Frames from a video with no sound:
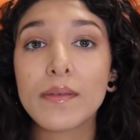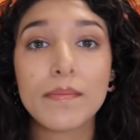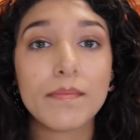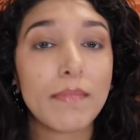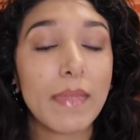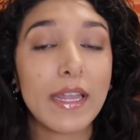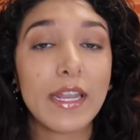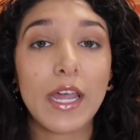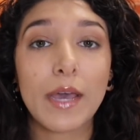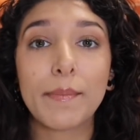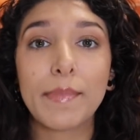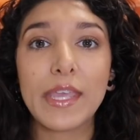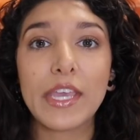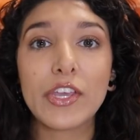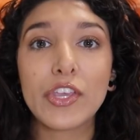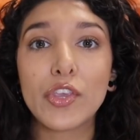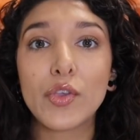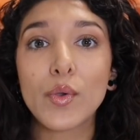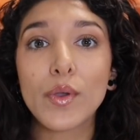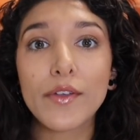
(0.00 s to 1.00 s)
might not be a
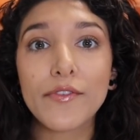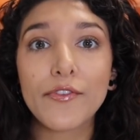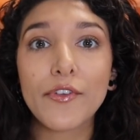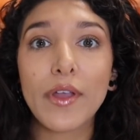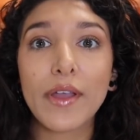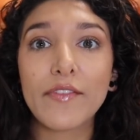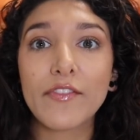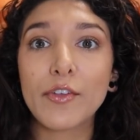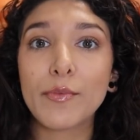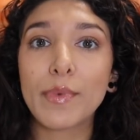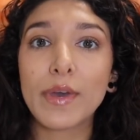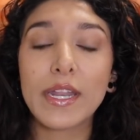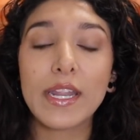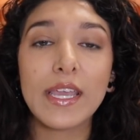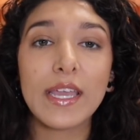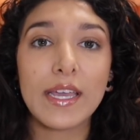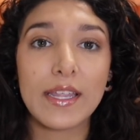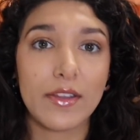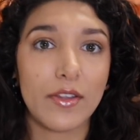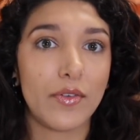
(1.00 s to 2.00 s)
cure for
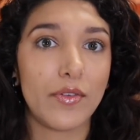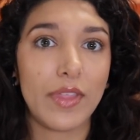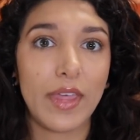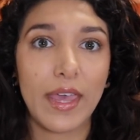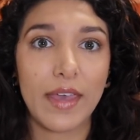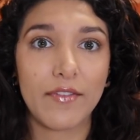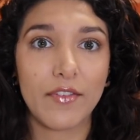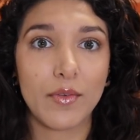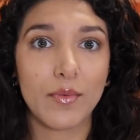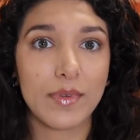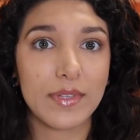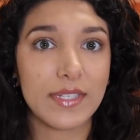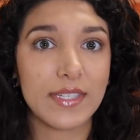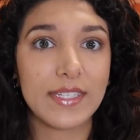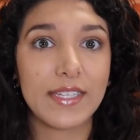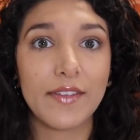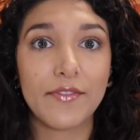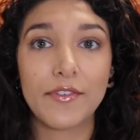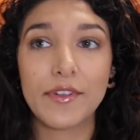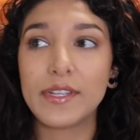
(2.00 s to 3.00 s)
everybody. I know that everyone's
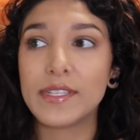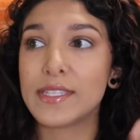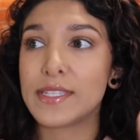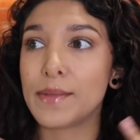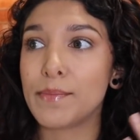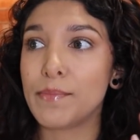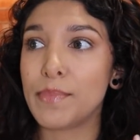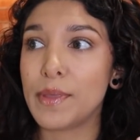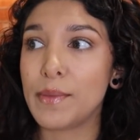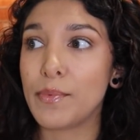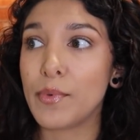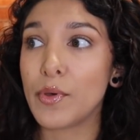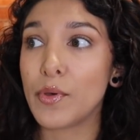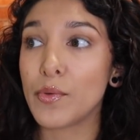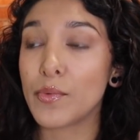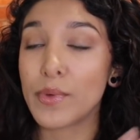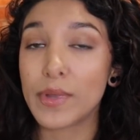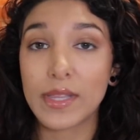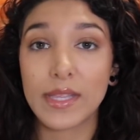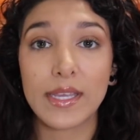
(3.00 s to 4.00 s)
different. Some
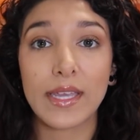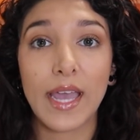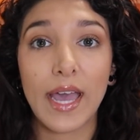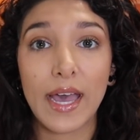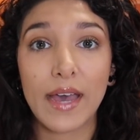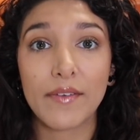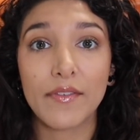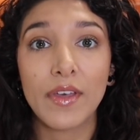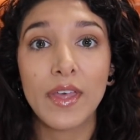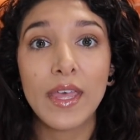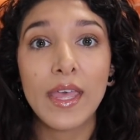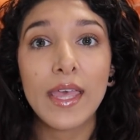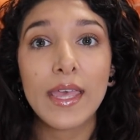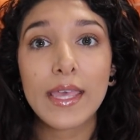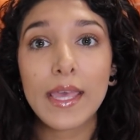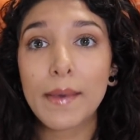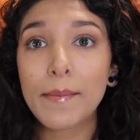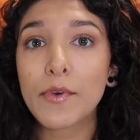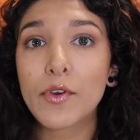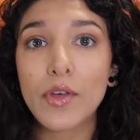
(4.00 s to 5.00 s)
people really have
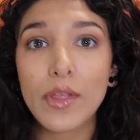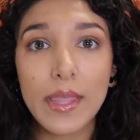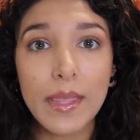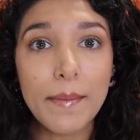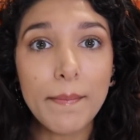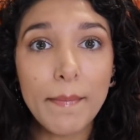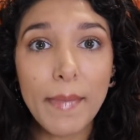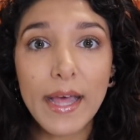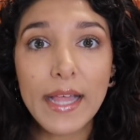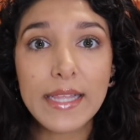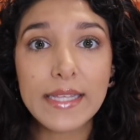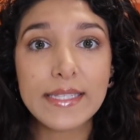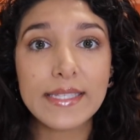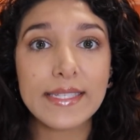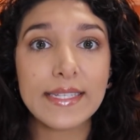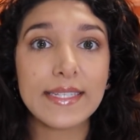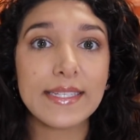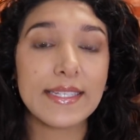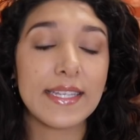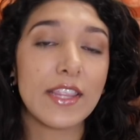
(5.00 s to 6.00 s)
chemical
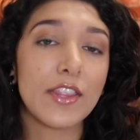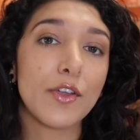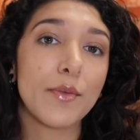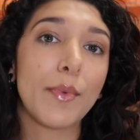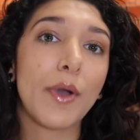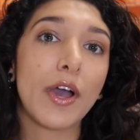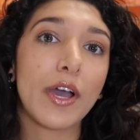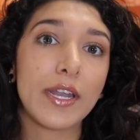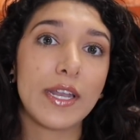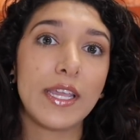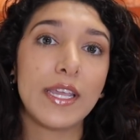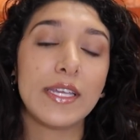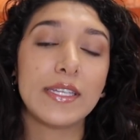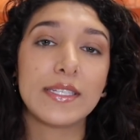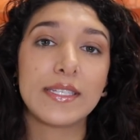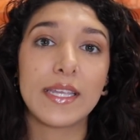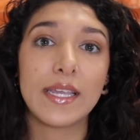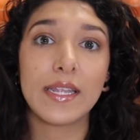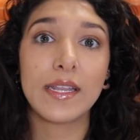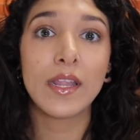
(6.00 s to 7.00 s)
imbalances in their
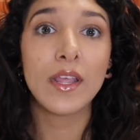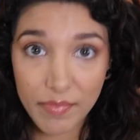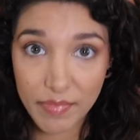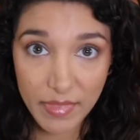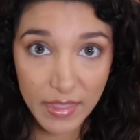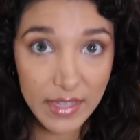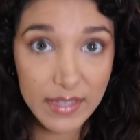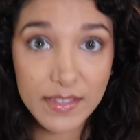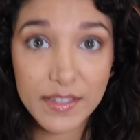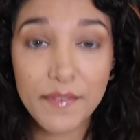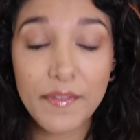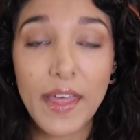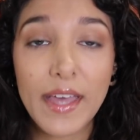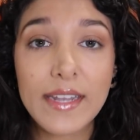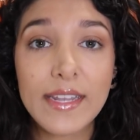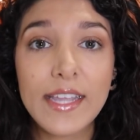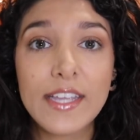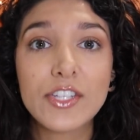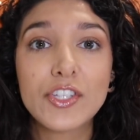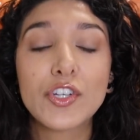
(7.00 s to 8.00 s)
bodies and things of
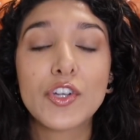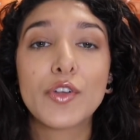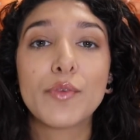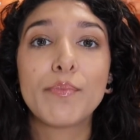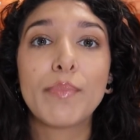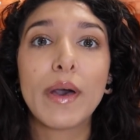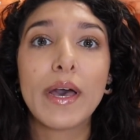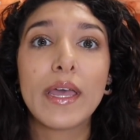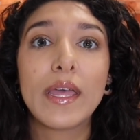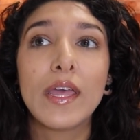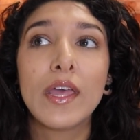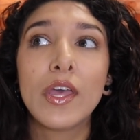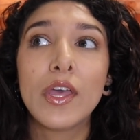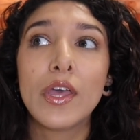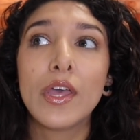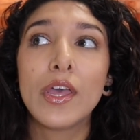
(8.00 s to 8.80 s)
that nature, but